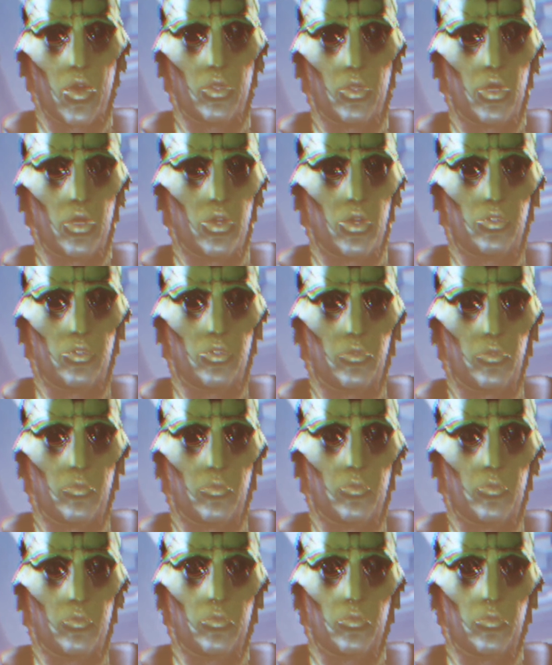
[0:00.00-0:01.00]
a cricket.
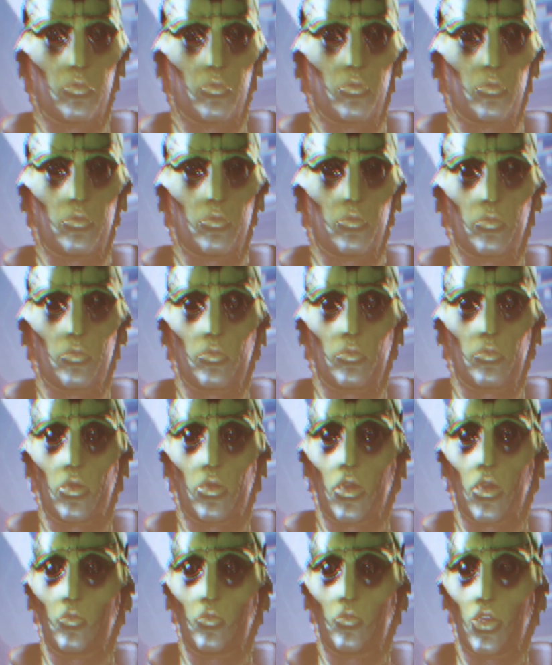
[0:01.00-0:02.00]

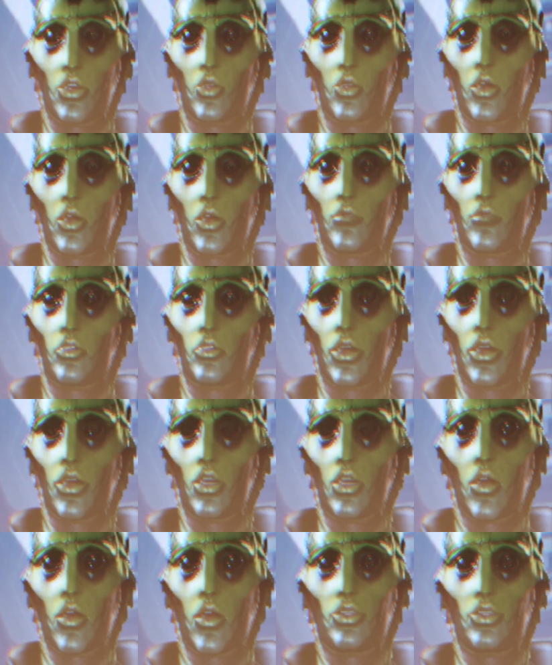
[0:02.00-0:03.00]
I wish you could have
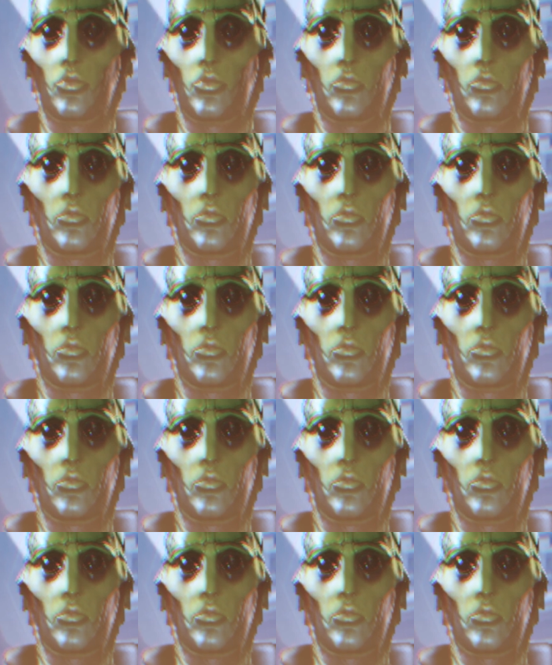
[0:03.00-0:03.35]
joined us.